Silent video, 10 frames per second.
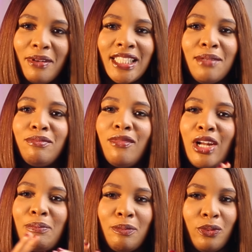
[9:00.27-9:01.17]
by the time
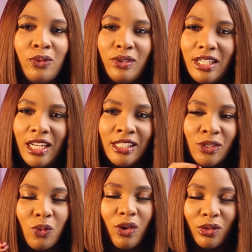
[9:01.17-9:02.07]
other people in
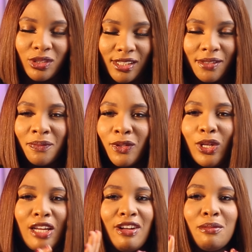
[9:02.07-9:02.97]
the world,
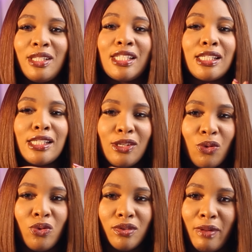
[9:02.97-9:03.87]
other families see
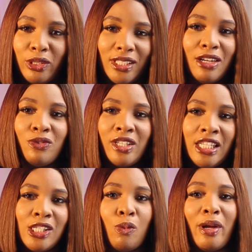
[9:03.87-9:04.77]
who my daughter
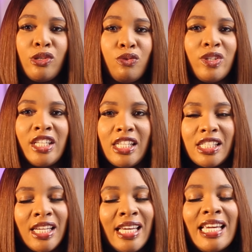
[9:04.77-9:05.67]
really is or my son really
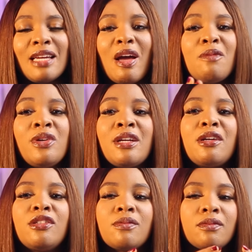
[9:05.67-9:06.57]
is, it might
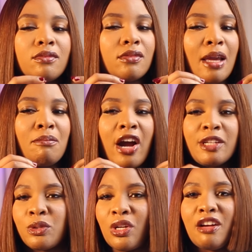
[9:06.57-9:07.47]
bring
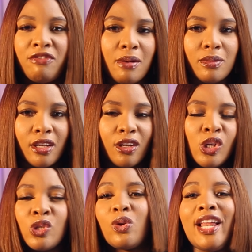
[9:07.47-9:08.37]
embarrassment to our
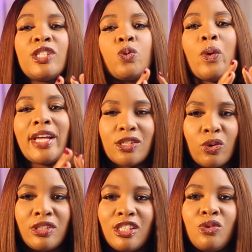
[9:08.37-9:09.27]
family. So let's wait
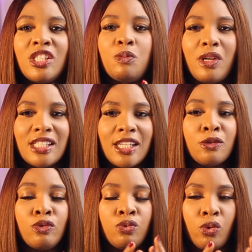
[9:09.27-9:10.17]
until this
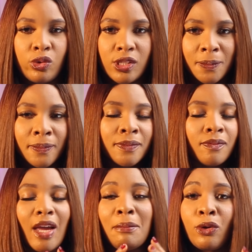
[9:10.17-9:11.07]
person grows
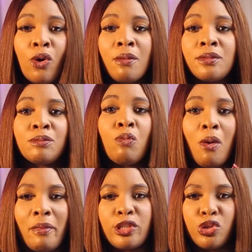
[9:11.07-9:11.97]
and becomes
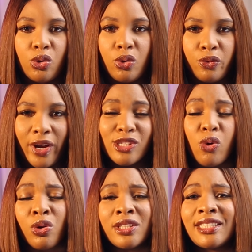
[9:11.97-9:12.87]
more mature, right? To
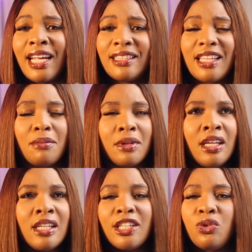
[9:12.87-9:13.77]
understand them.
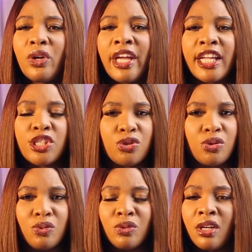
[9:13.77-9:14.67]
They don't hate
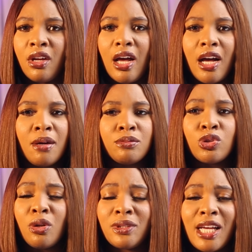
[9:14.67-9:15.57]
you.
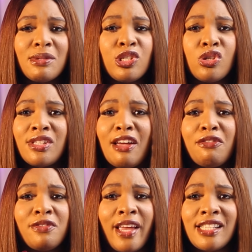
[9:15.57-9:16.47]
Sometimes it's just their
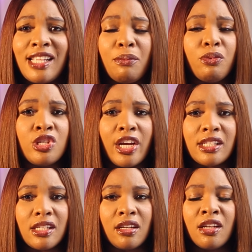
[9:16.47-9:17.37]
fears they're
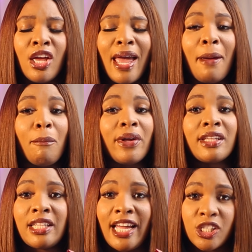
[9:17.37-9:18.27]
projecting.
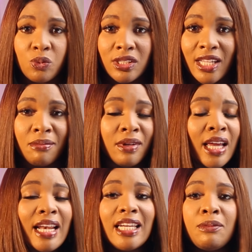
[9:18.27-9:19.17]
Empathize with them.
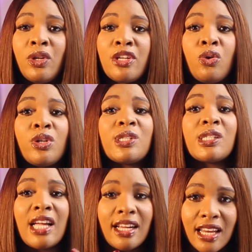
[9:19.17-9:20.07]
Let them know that you
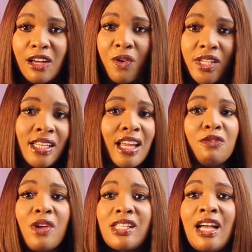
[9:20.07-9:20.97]
understand their fears, and their
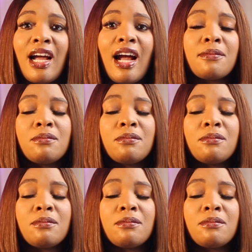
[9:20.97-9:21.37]
fears are